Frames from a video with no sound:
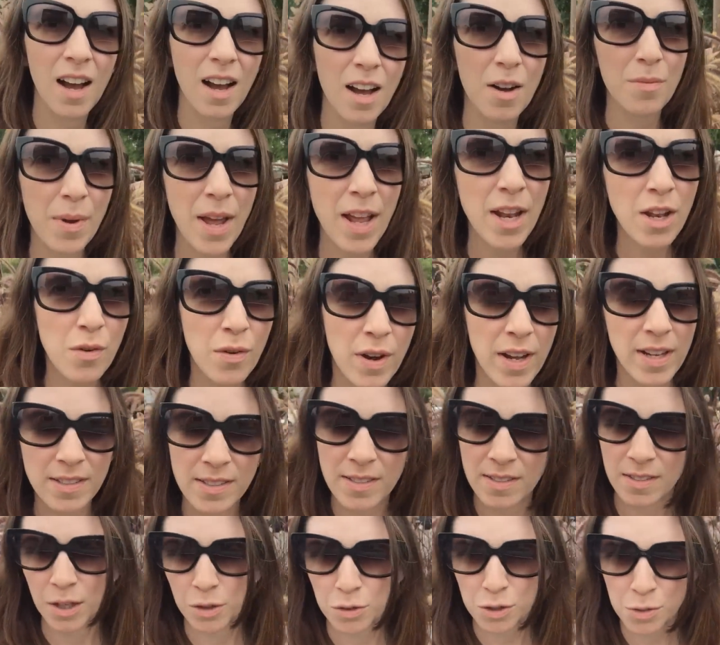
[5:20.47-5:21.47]
Um,
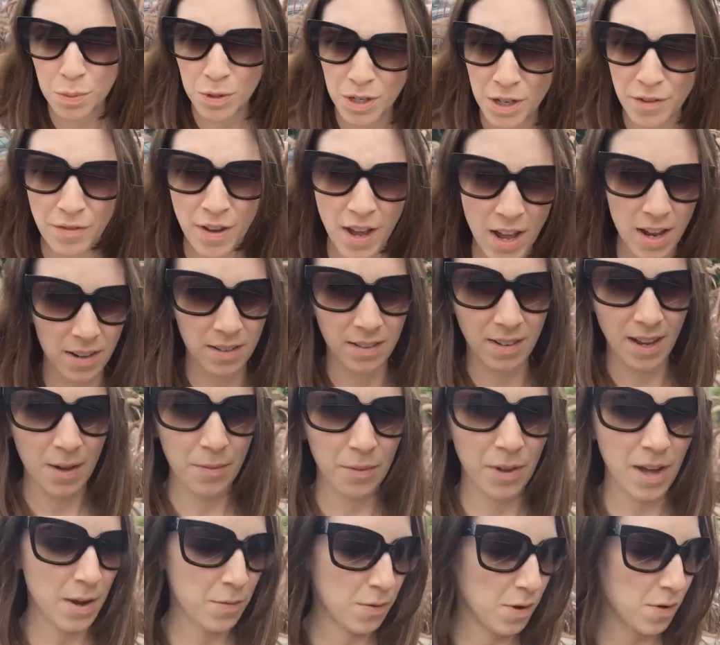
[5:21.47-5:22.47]
anyways, it was pretty fun.
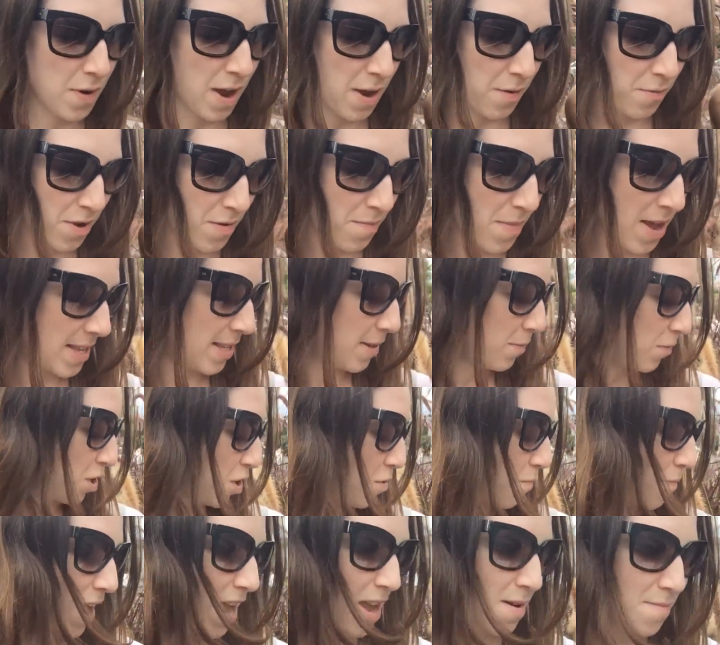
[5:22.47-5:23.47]
I'm glad we went. We met some
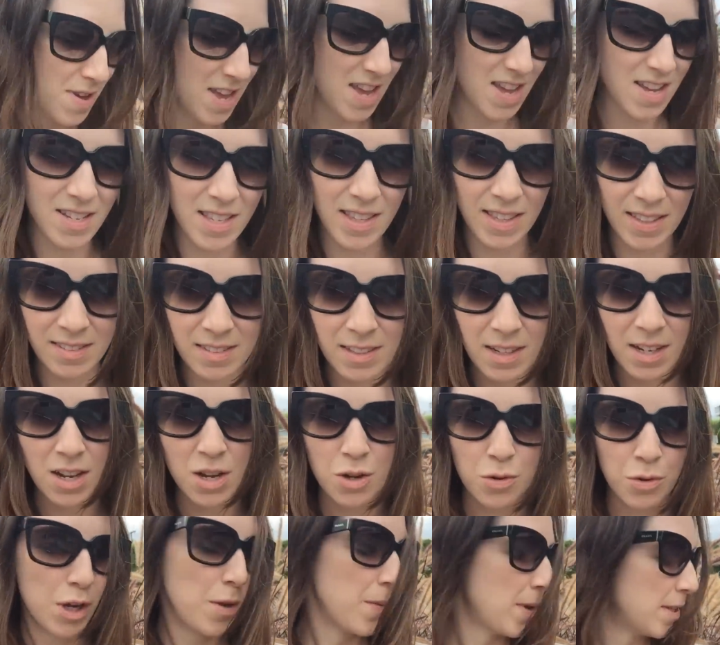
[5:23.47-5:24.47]
cute babies.
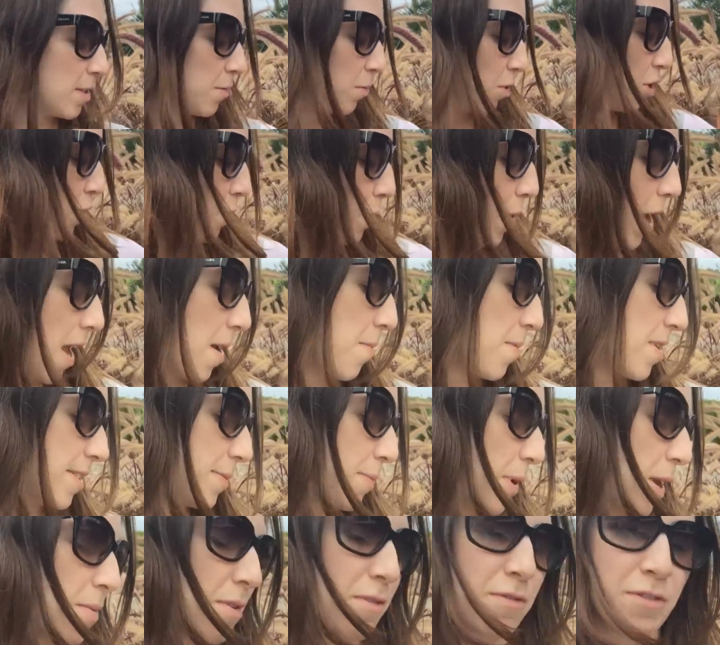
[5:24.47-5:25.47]
We met some cute babies,
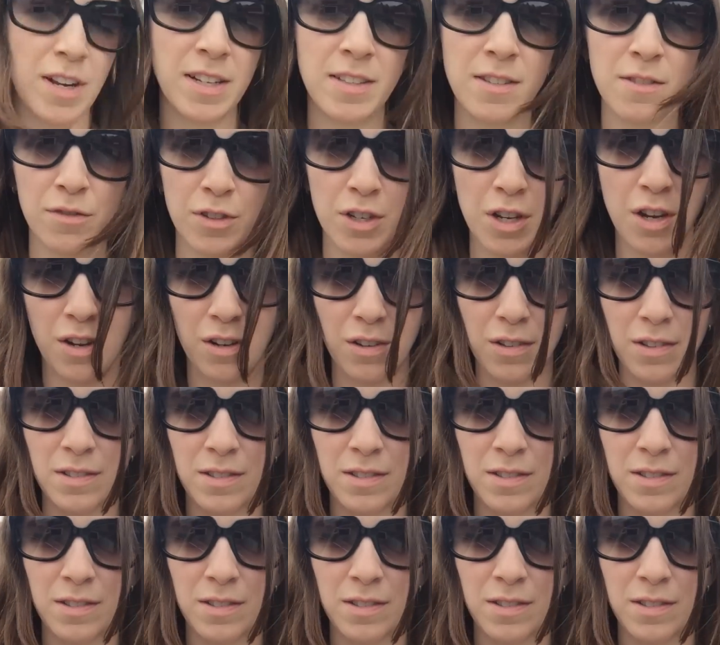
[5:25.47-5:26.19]
maybe friends for you.